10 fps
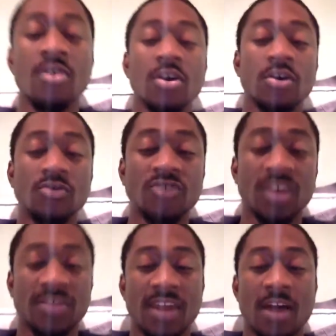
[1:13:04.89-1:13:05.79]
Go check
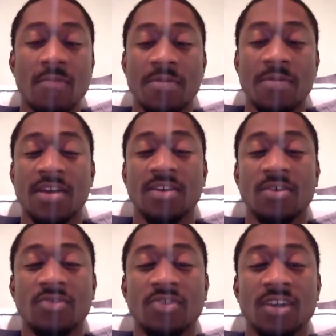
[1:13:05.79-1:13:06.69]
that out, my man. Go
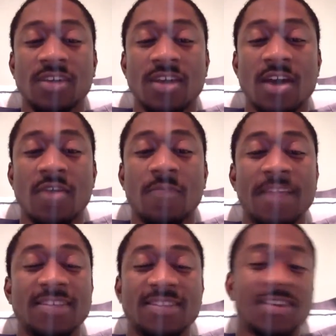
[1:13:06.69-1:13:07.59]
check that out. That's
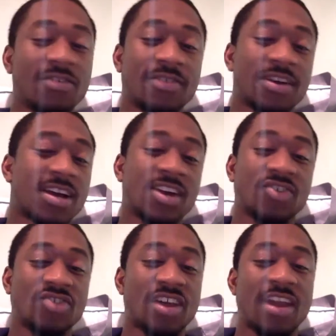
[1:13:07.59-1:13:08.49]
the only thing I got to
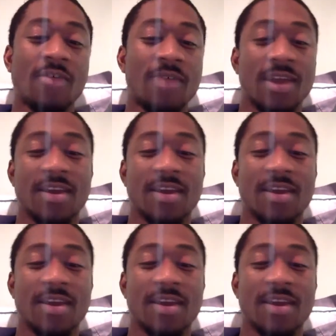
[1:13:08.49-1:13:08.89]
shout out right now.